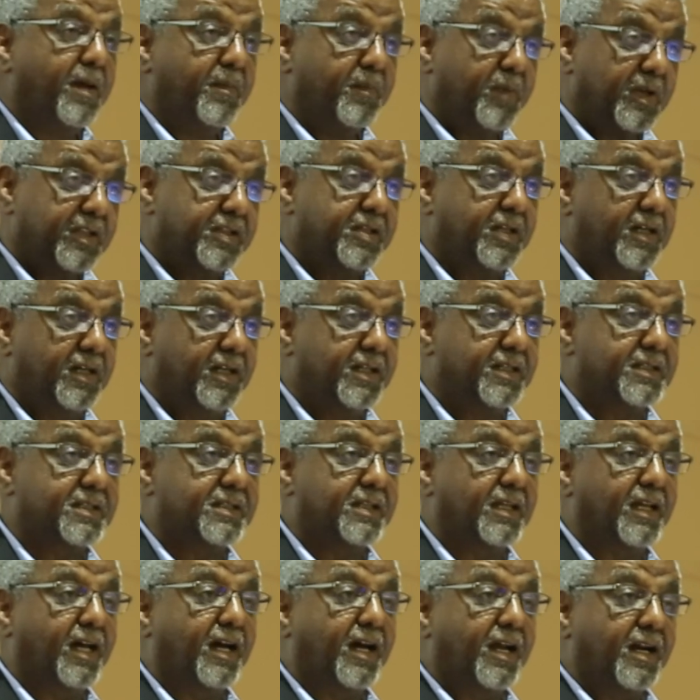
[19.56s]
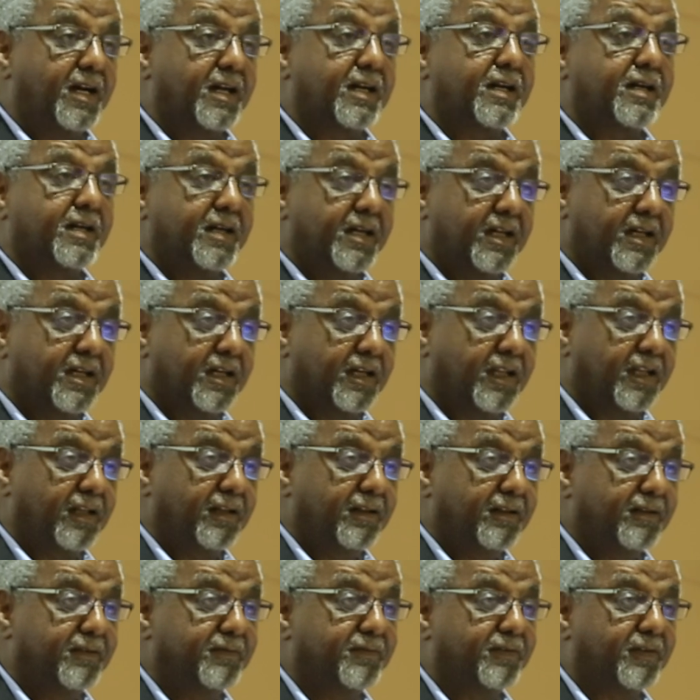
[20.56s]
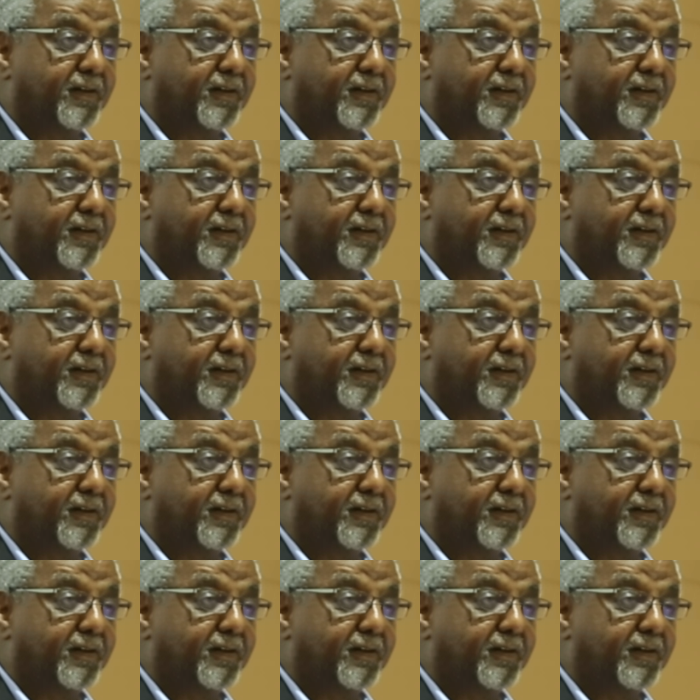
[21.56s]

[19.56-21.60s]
materials are critical